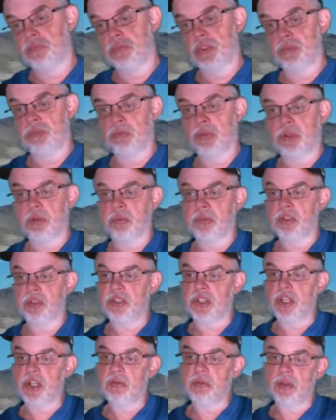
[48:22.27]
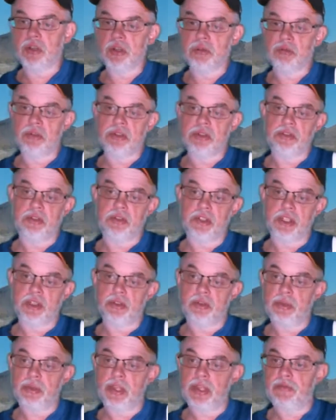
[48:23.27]
Just pretty much anywhere, but it's
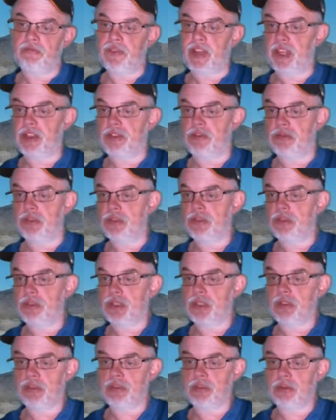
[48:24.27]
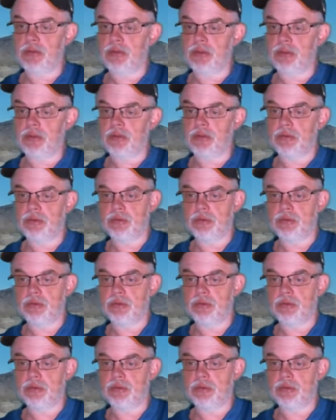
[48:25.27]
illegal to make fake drugs in Arizona.